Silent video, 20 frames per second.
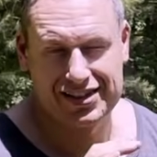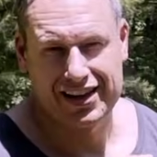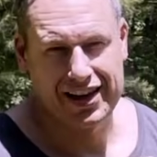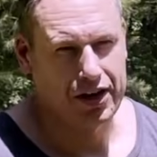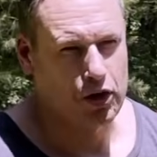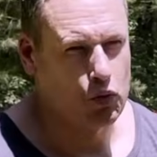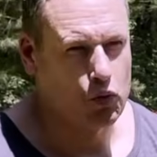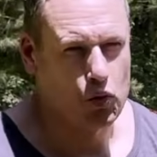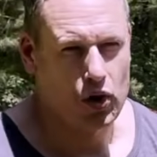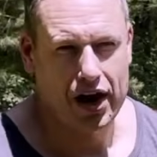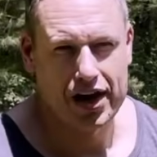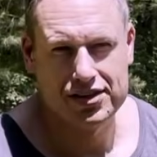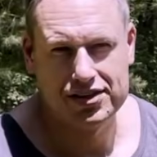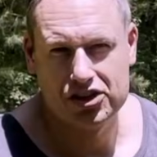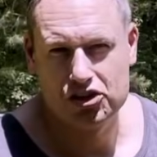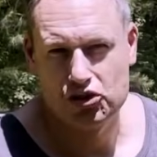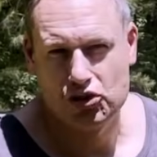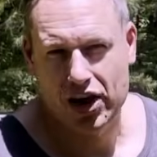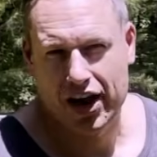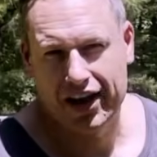like a rising
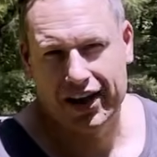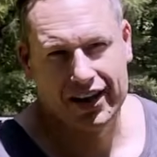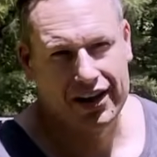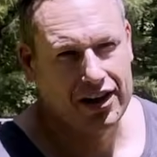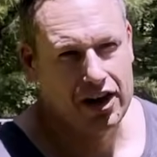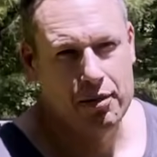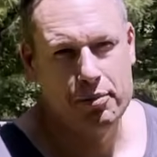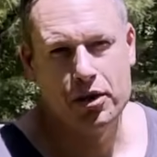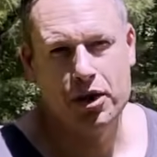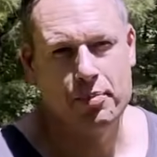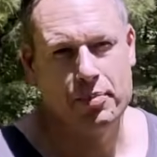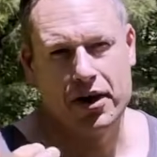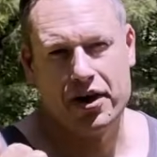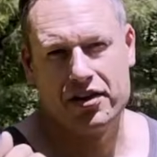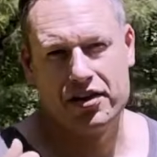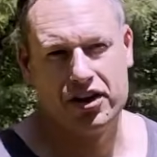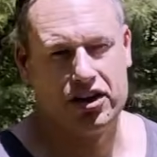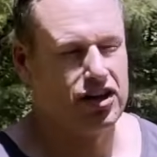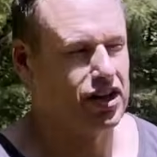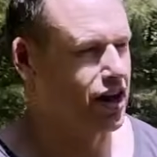dragon coming up out of
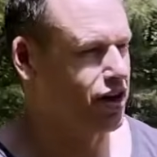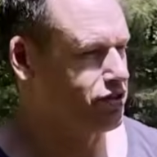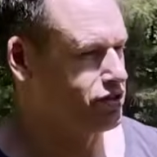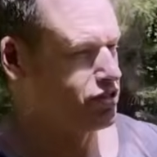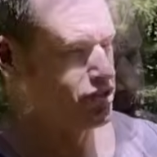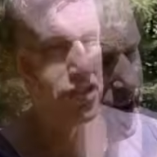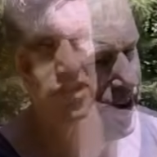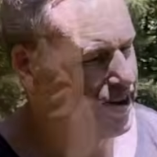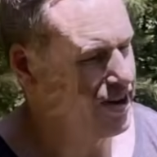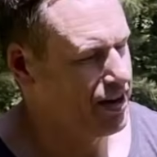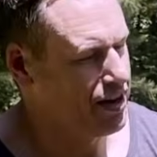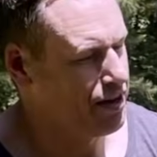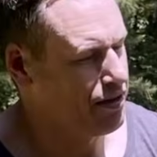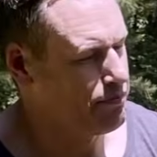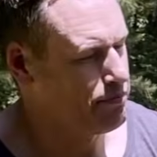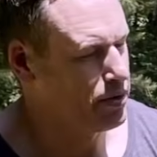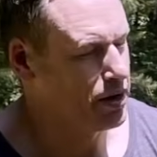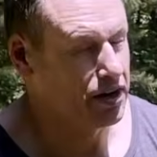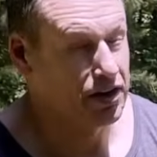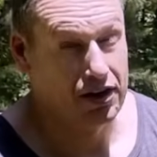the clouds, and I have
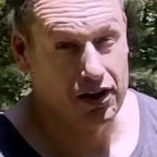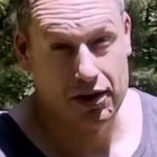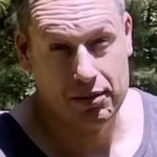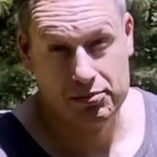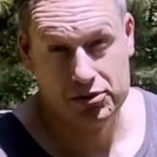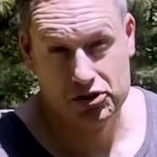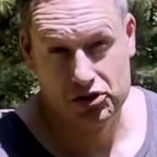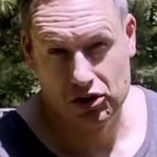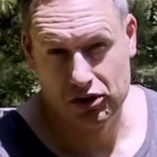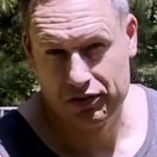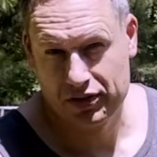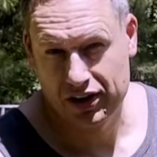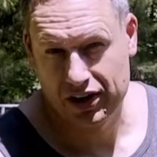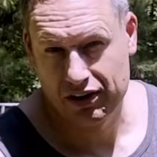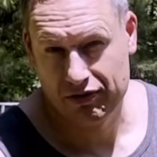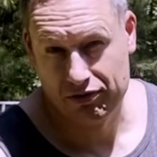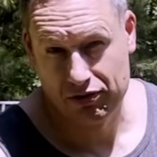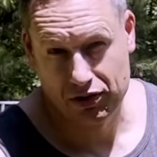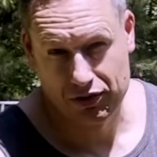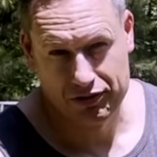been observing
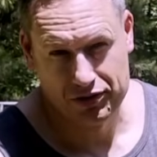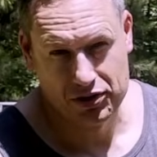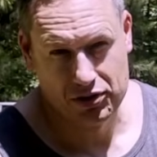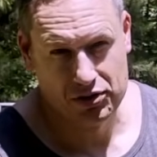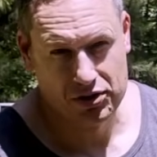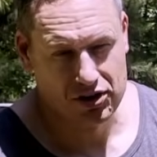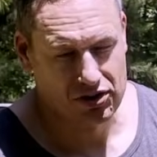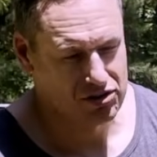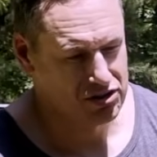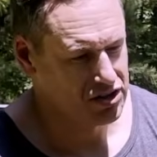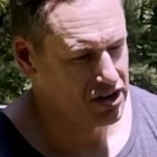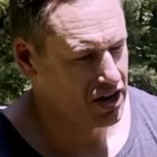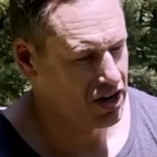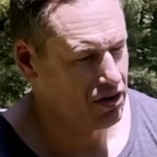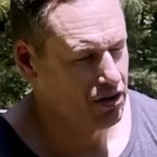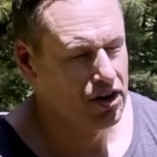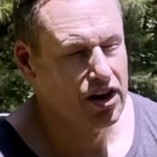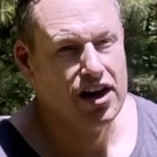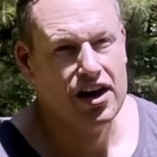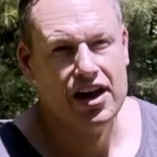it for a few years
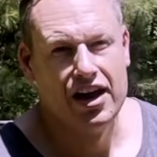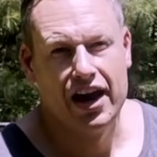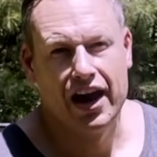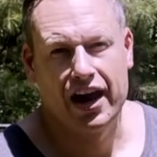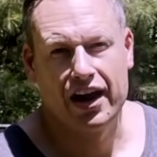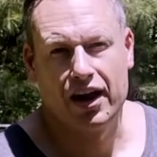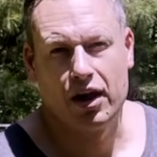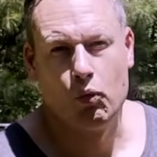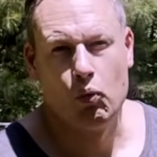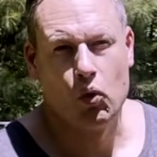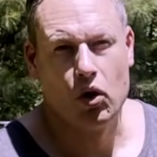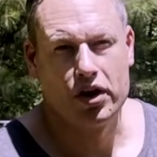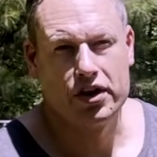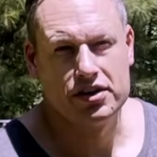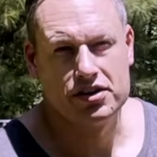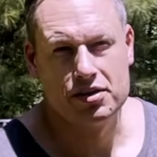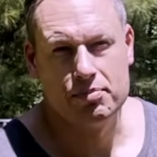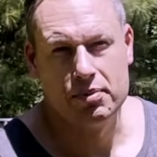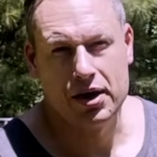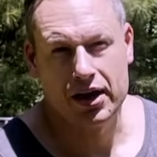now, and I wanted
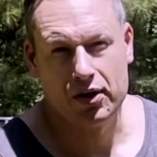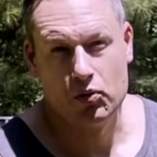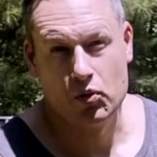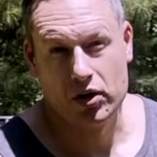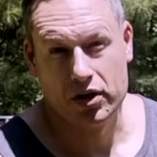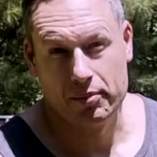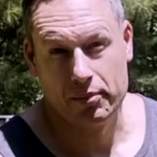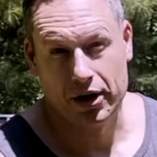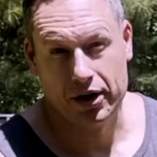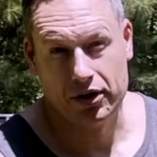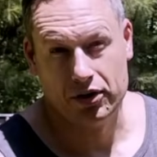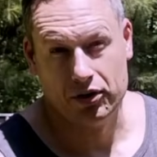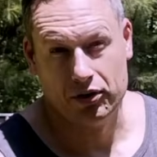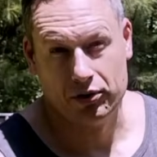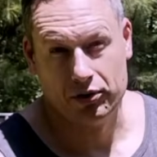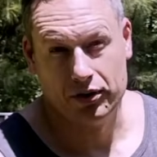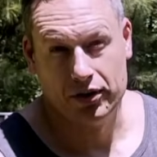to make one of my own.